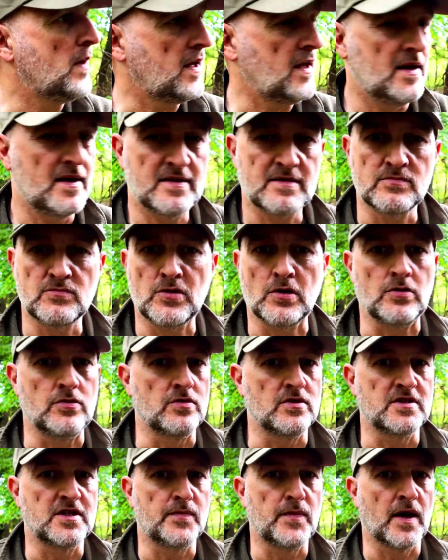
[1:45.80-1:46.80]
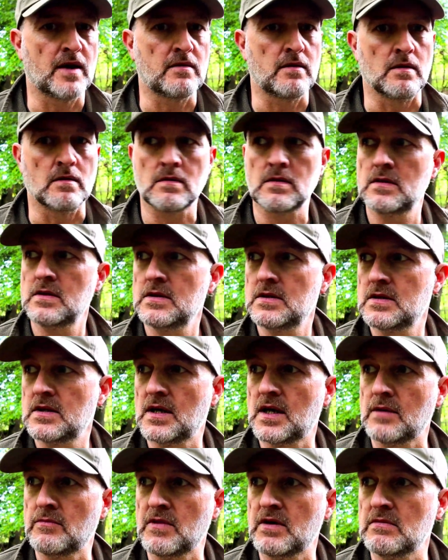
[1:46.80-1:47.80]
may hear some road noise in the background.
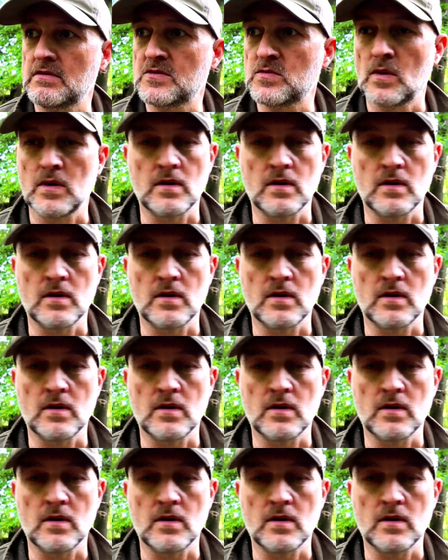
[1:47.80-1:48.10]
There is